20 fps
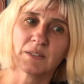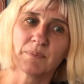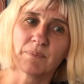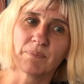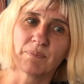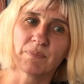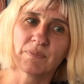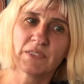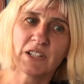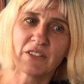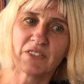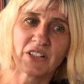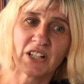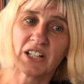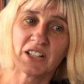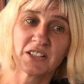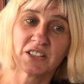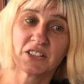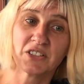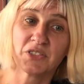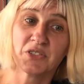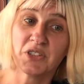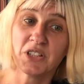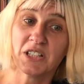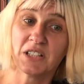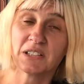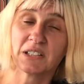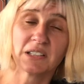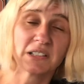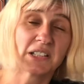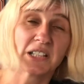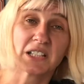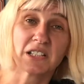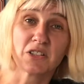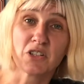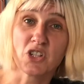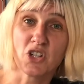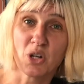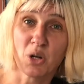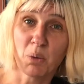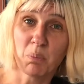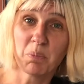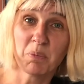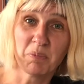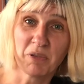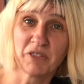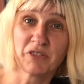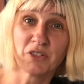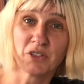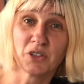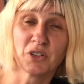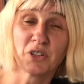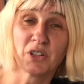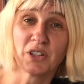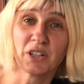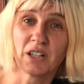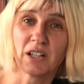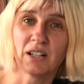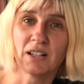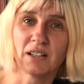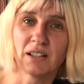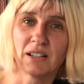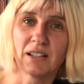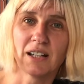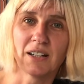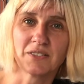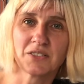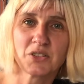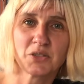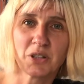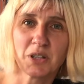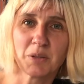never had a real legal job before entering